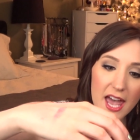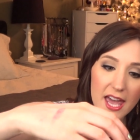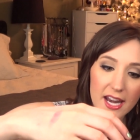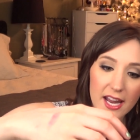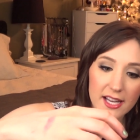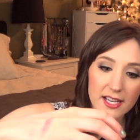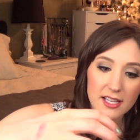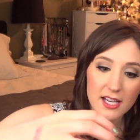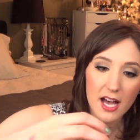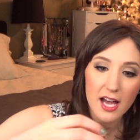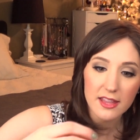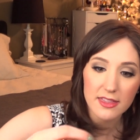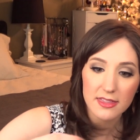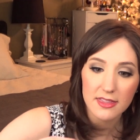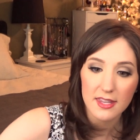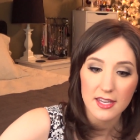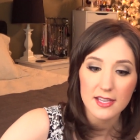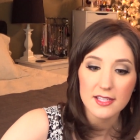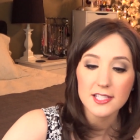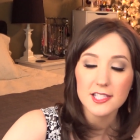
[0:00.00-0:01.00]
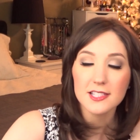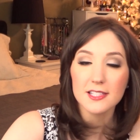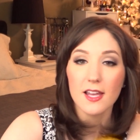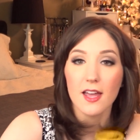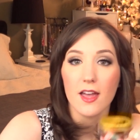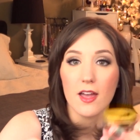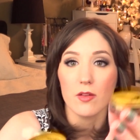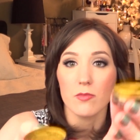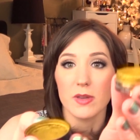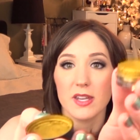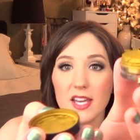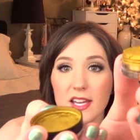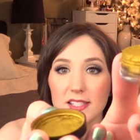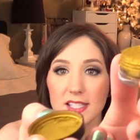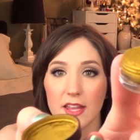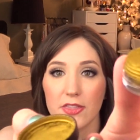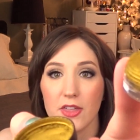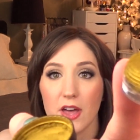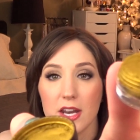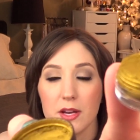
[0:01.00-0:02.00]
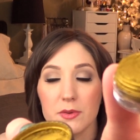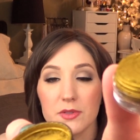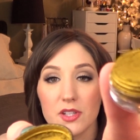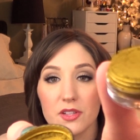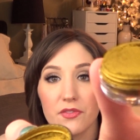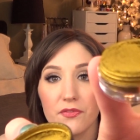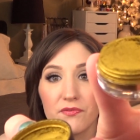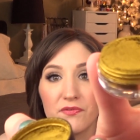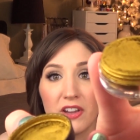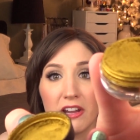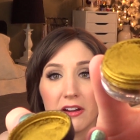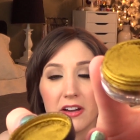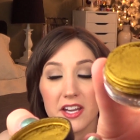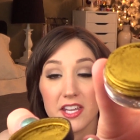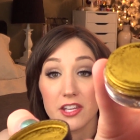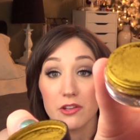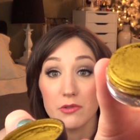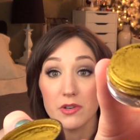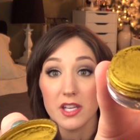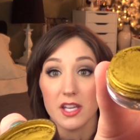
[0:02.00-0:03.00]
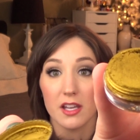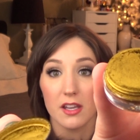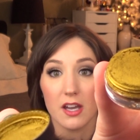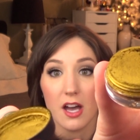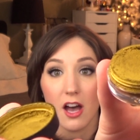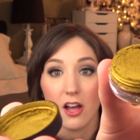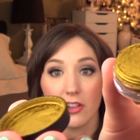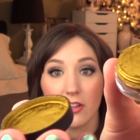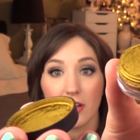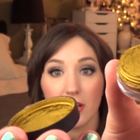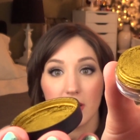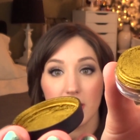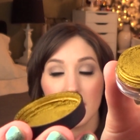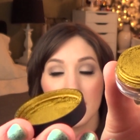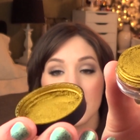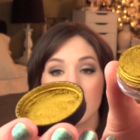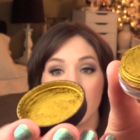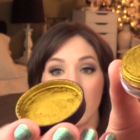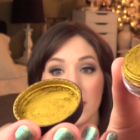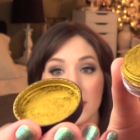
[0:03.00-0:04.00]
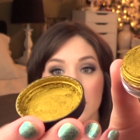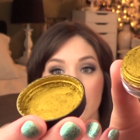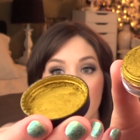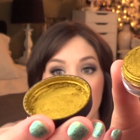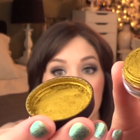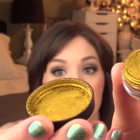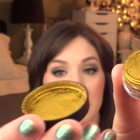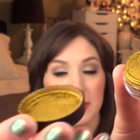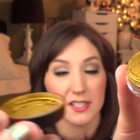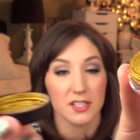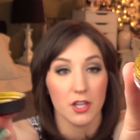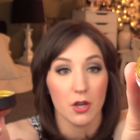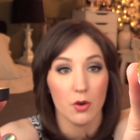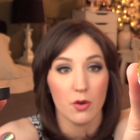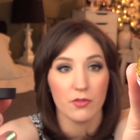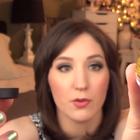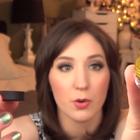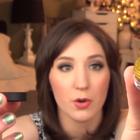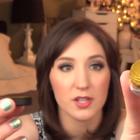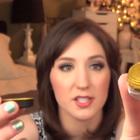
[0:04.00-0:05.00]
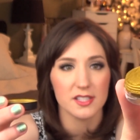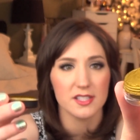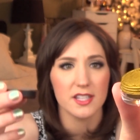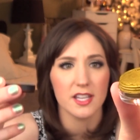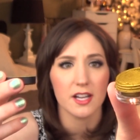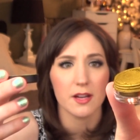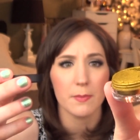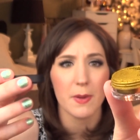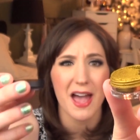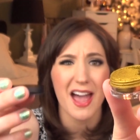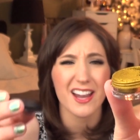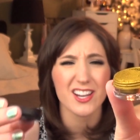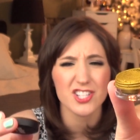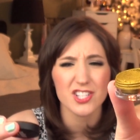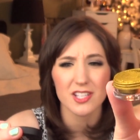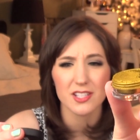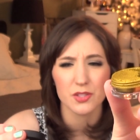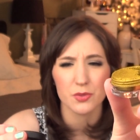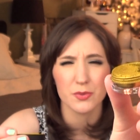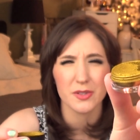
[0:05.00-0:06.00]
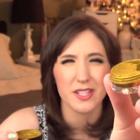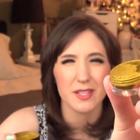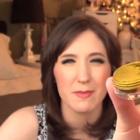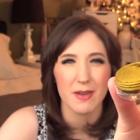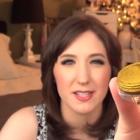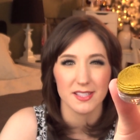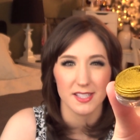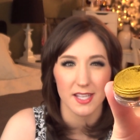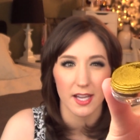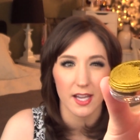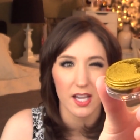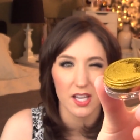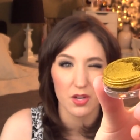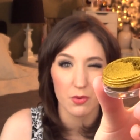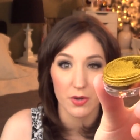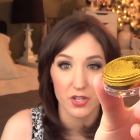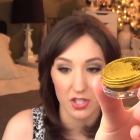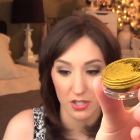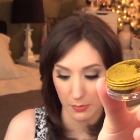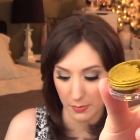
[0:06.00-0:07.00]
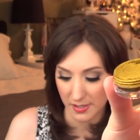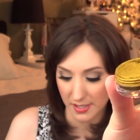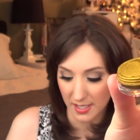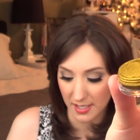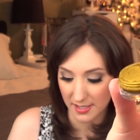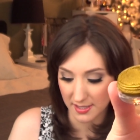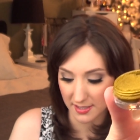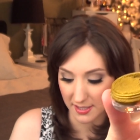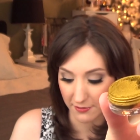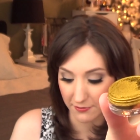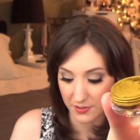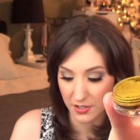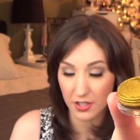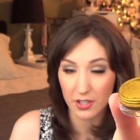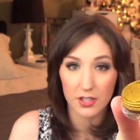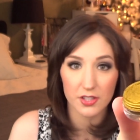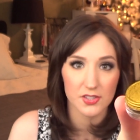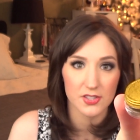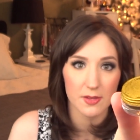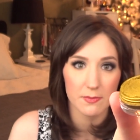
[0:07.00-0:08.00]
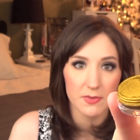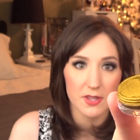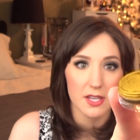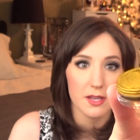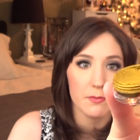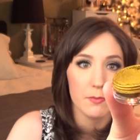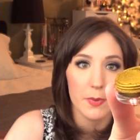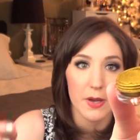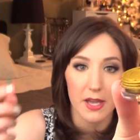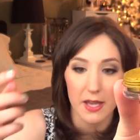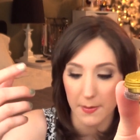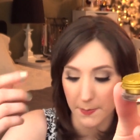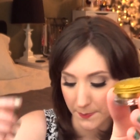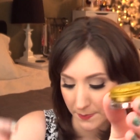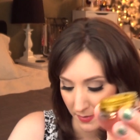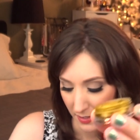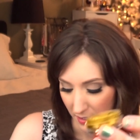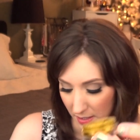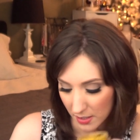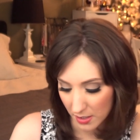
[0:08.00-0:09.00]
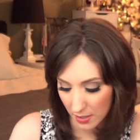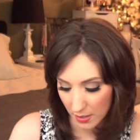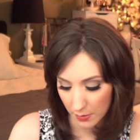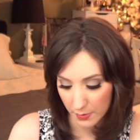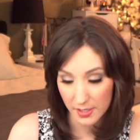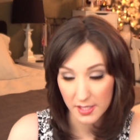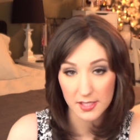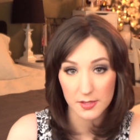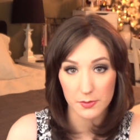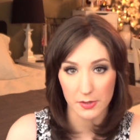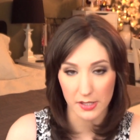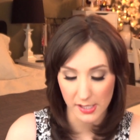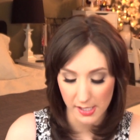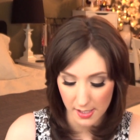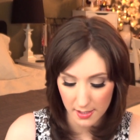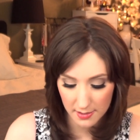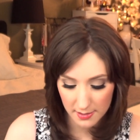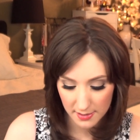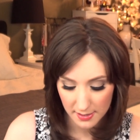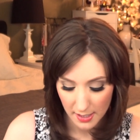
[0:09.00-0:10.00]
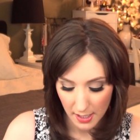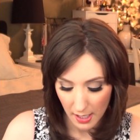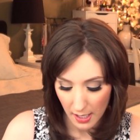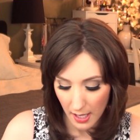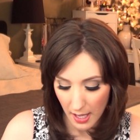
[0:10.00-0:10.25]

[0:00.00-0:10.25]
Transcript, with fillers: and I got this because I thought it was a very unique color as far as the pigments go. Of course, their packaging is really messy. I kind of wish it was in a sifter or something, but you know, it is what it is.